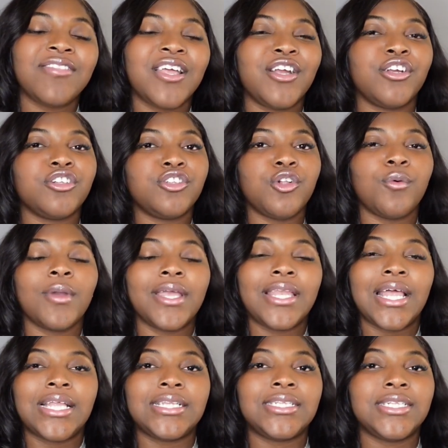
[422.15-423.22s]
Let her soak in
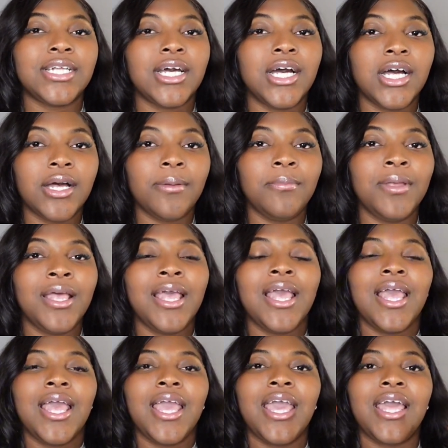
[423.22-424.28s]
that tub.
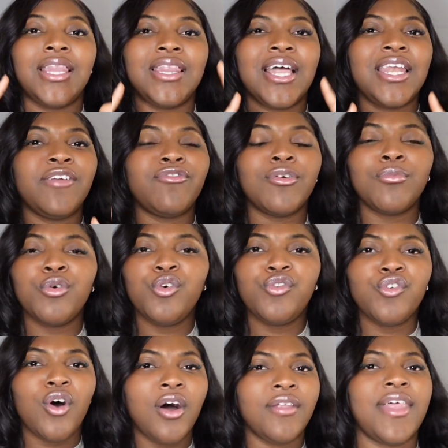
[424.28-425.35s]
And let it remove
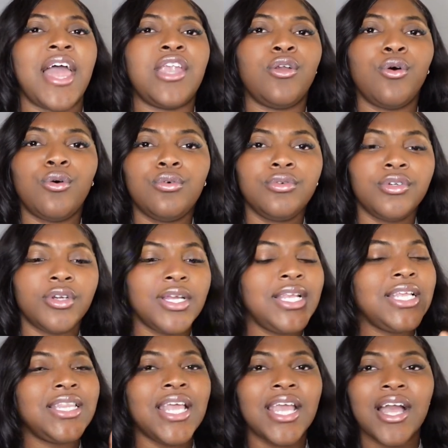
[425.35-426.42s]
all that odor.
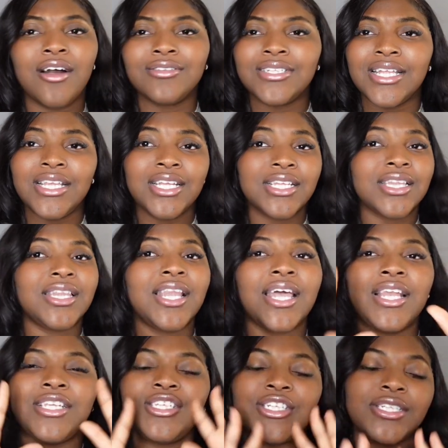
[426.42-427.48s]
Anything else I need, let
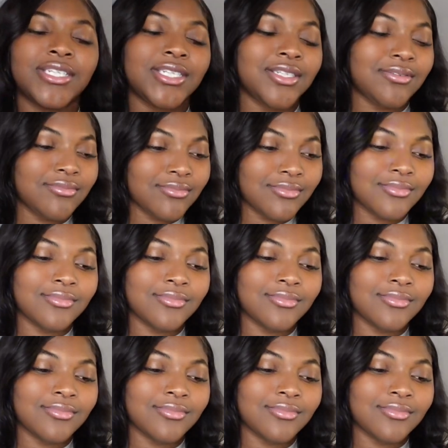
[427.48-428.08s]
it just...